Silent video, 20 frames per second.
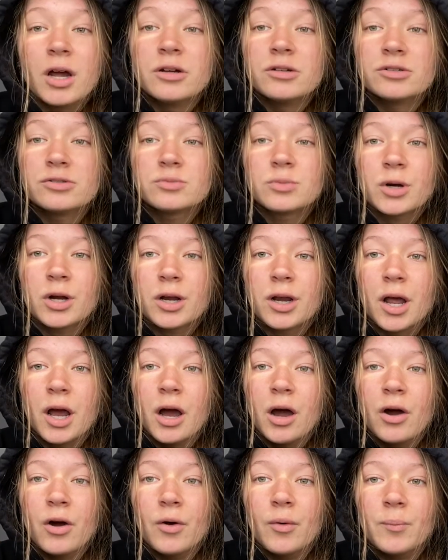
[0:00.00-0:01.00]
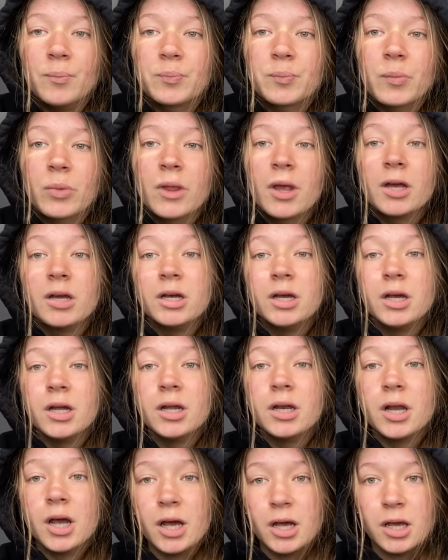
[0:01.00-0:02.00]
I just worked out
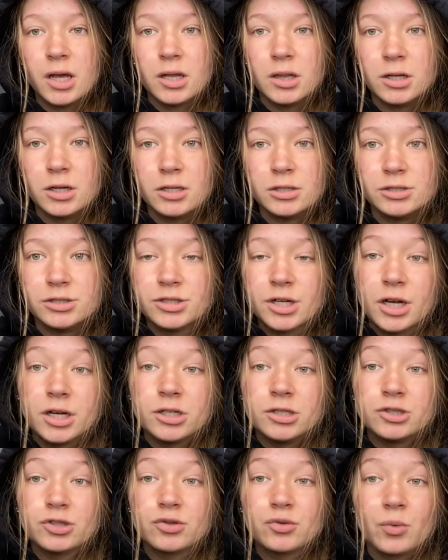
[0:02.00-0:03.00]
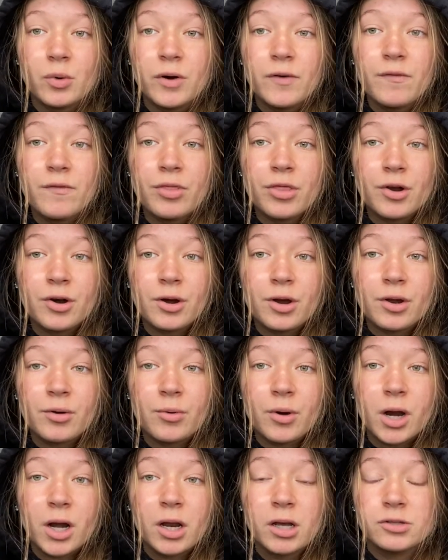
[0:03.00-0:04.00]
and I ate lunch and it's 12:30
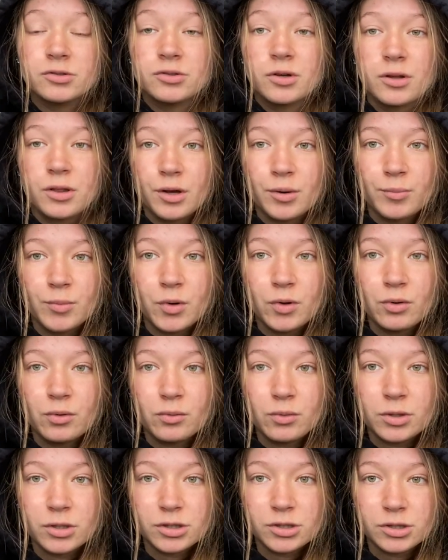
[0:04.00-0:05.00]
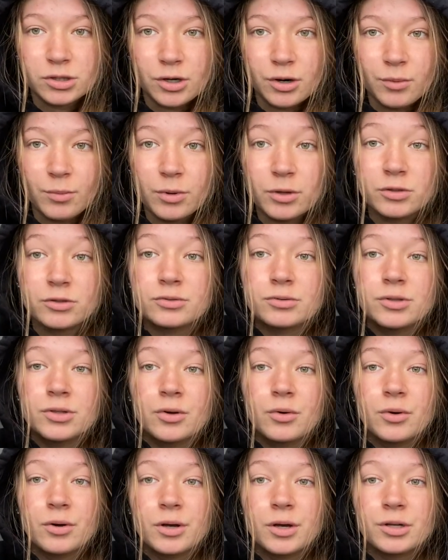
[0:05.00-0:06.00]
right now, so I think I'm gonna go run to Starbucks really
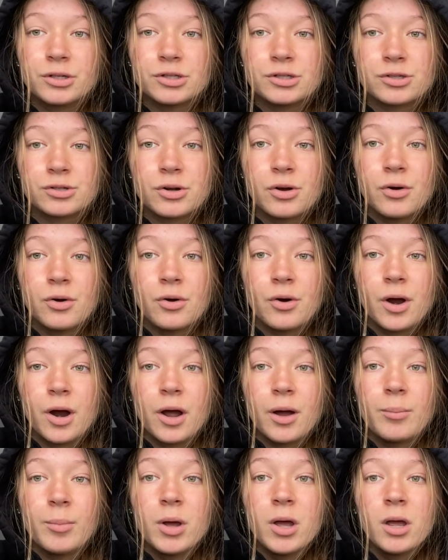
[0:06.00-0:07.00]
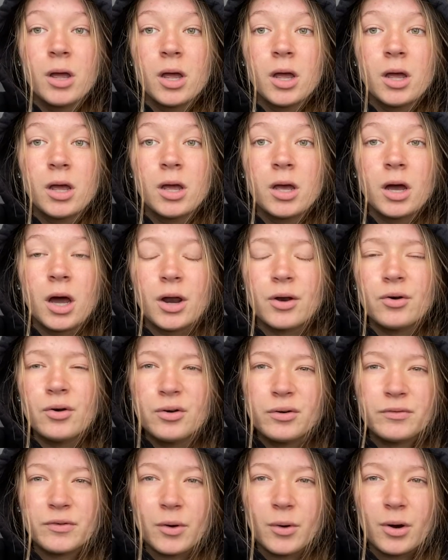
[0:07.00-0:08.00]
quick just to go grab, I don't
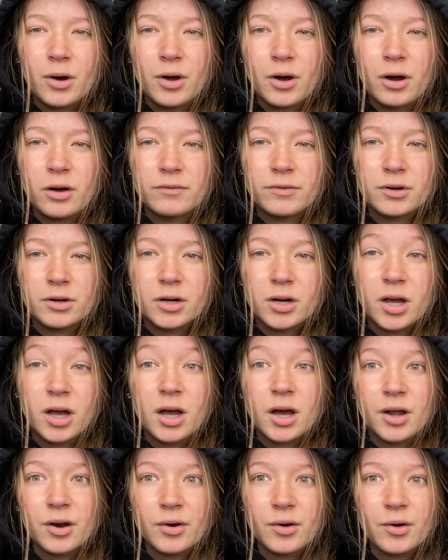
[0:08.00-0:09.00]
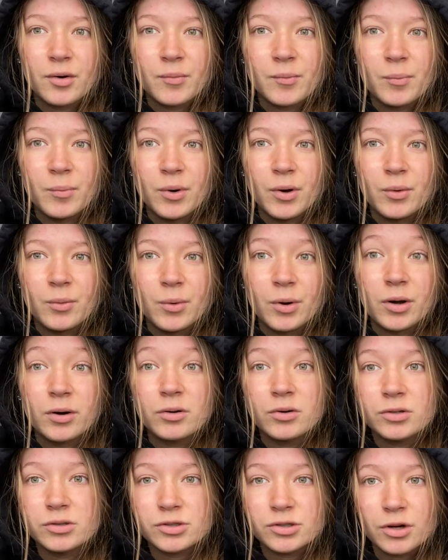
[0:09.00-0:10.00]
know if I want coffee or not, I don't know, but we're gonna
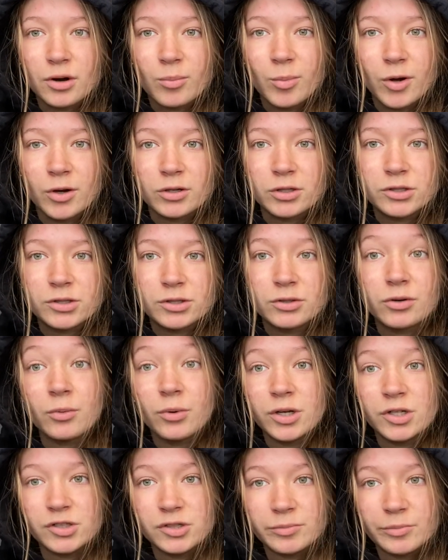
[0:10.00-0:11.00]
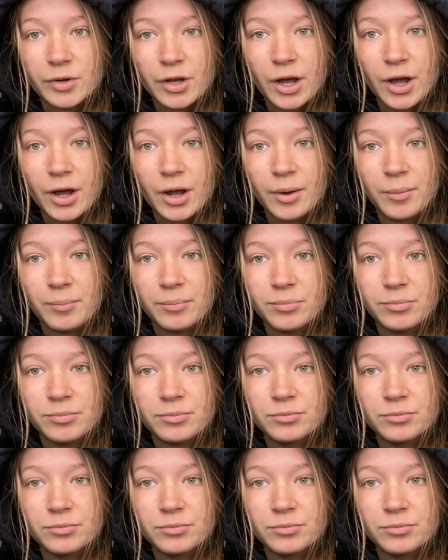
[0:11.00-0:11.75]
go to Starbucks to waste some time